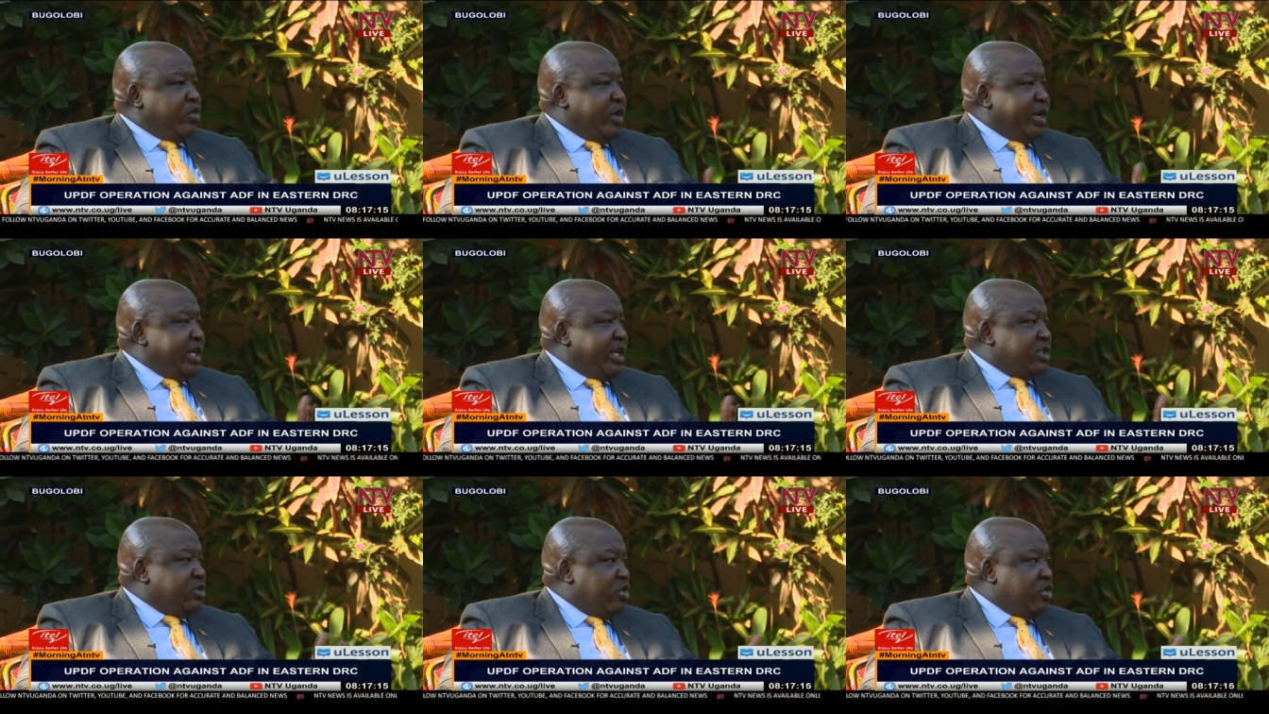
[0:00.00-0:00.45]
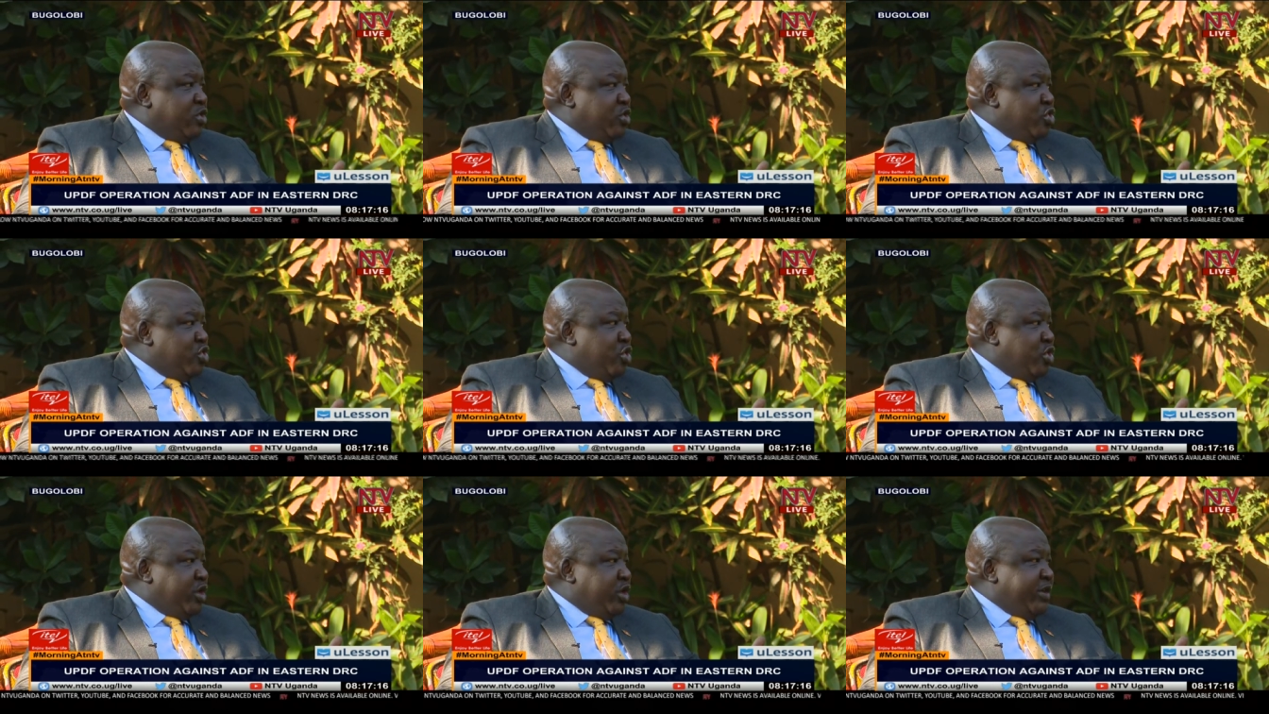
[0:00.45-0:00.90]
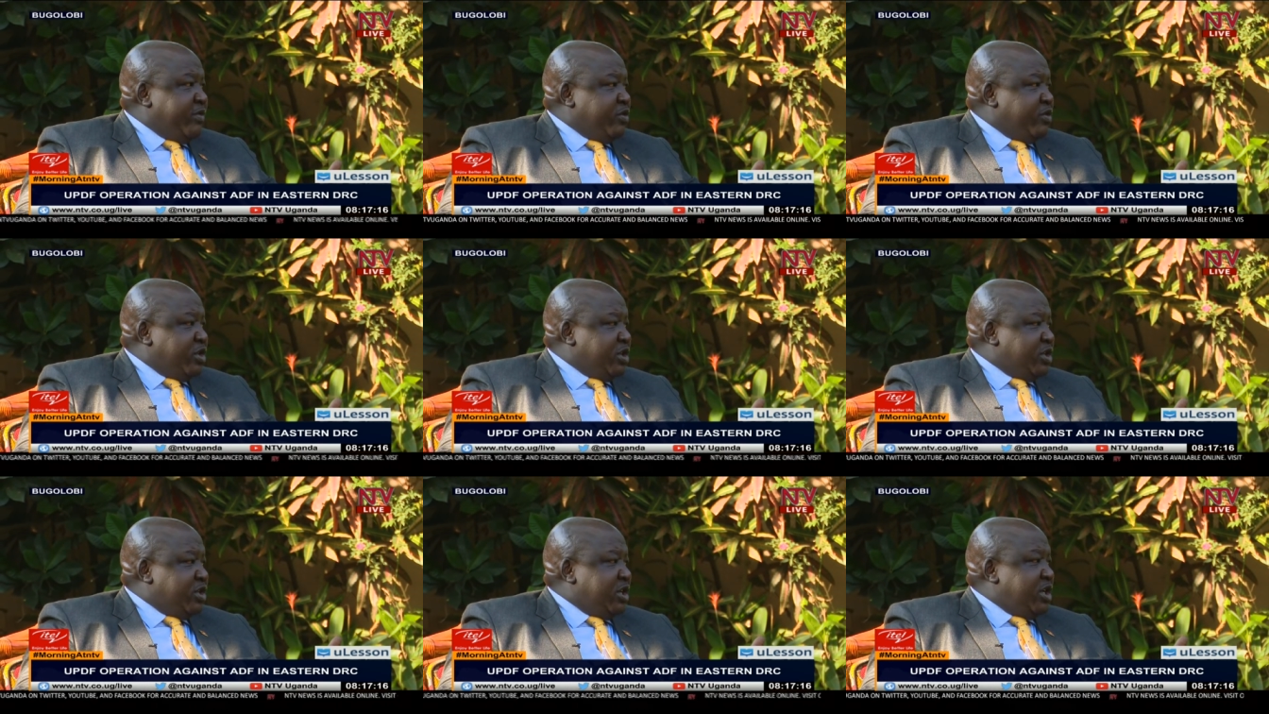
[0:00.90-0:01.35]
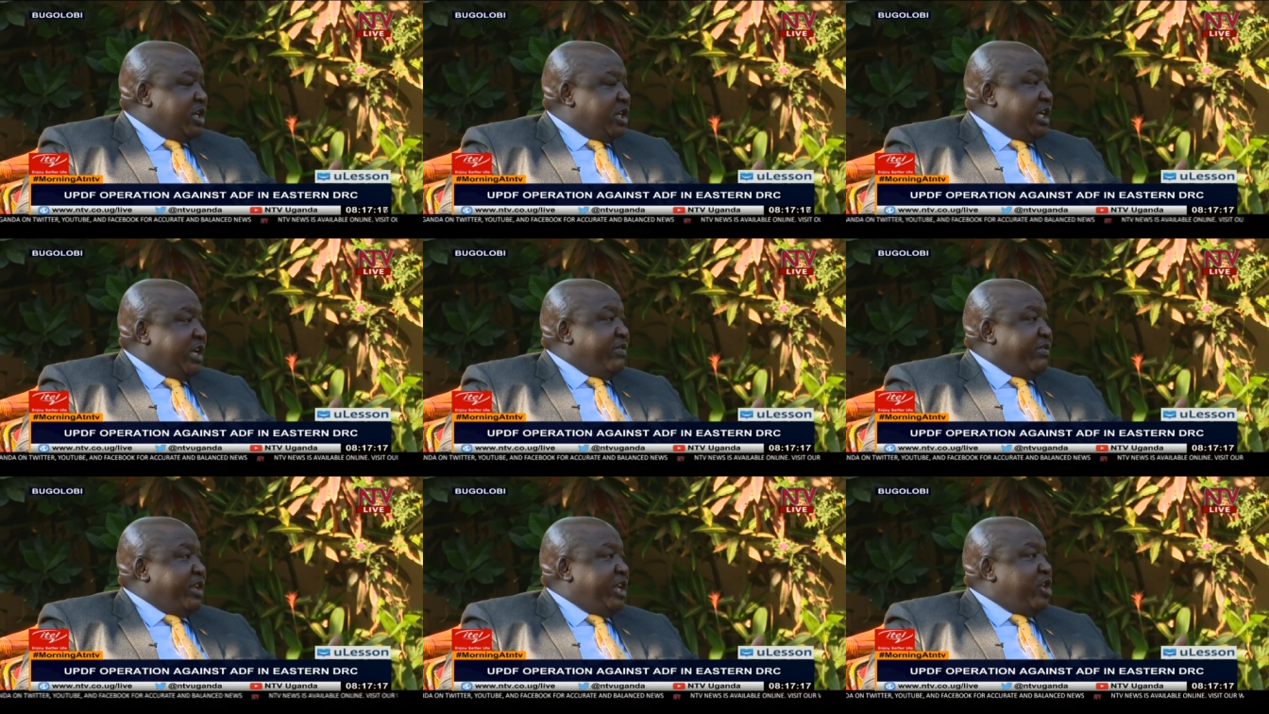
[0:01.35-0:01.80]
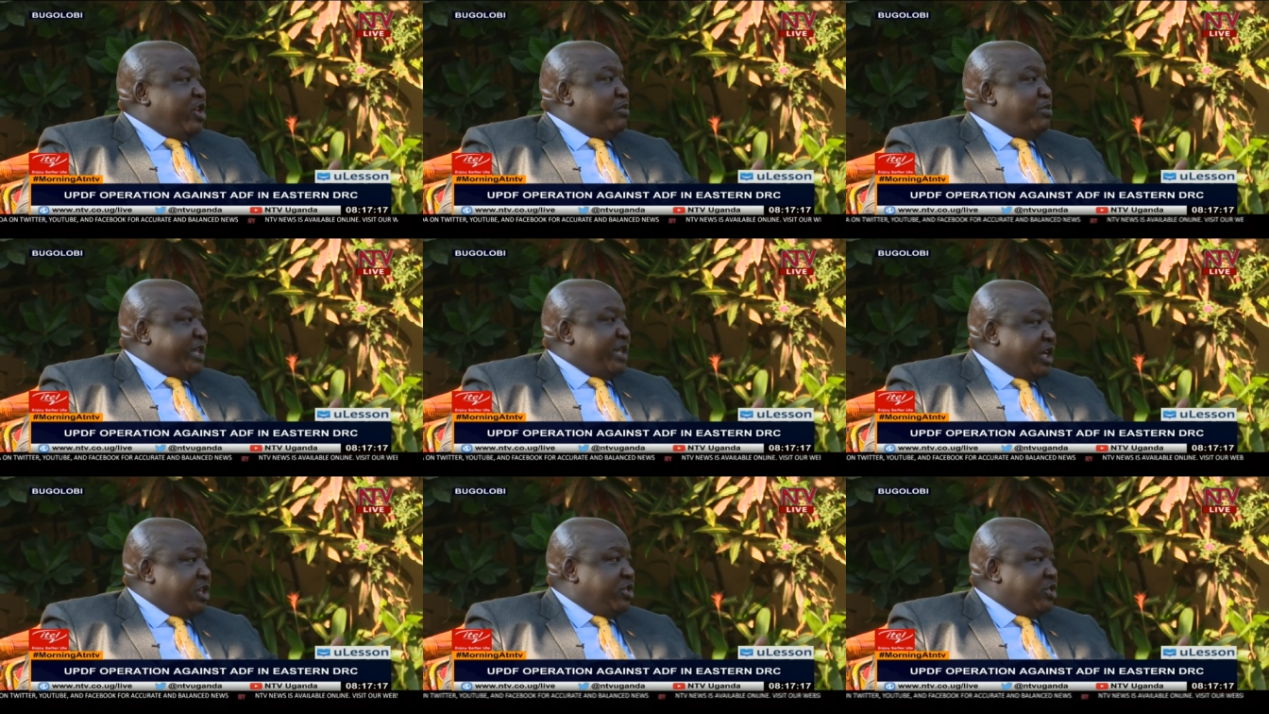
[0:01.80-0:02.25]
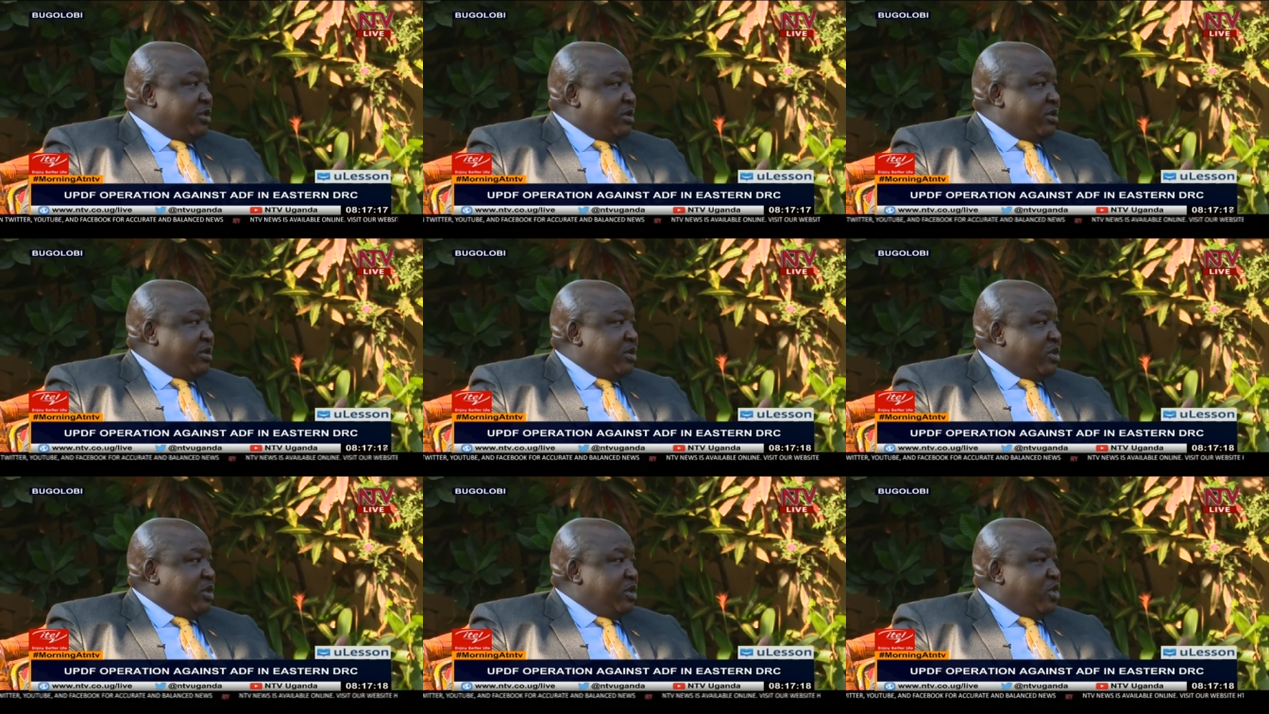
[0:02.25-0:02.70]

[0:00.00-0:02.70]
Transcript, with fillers: Rwanda has no, no, have not given any objection,